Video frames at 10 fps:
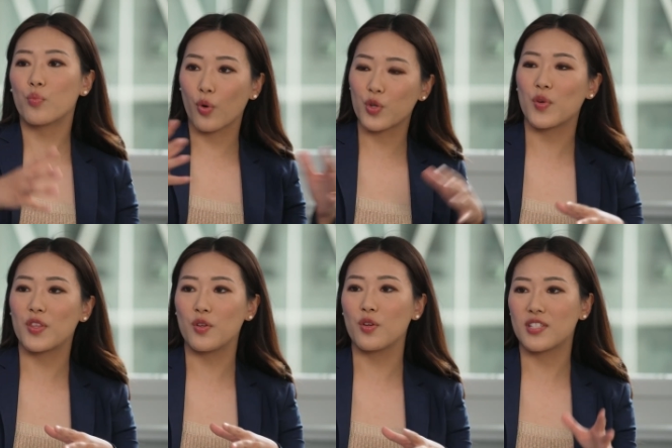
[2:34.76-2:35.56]
brought
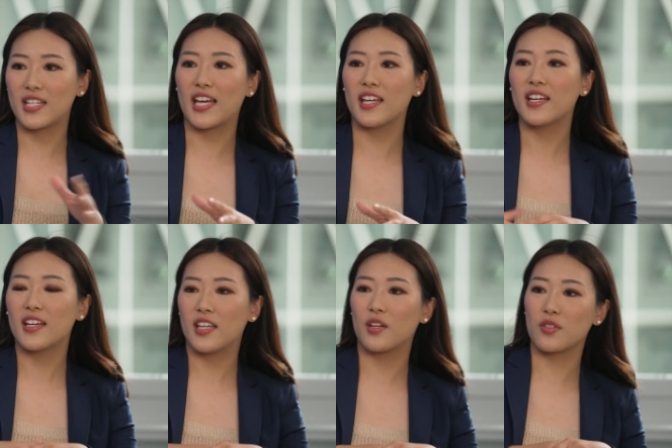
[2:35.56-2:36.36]
with you today
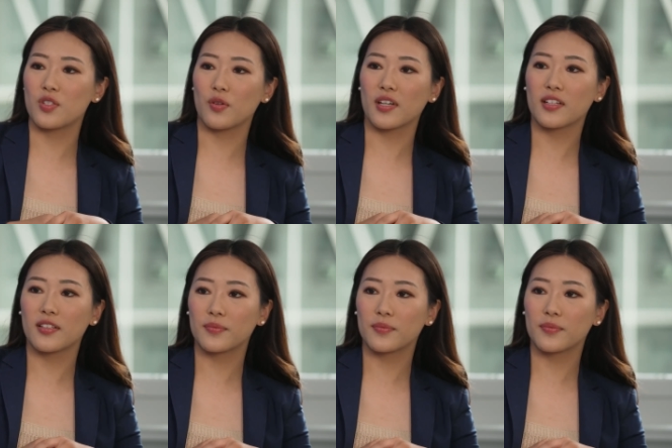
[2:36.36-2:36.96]
here in Zurich?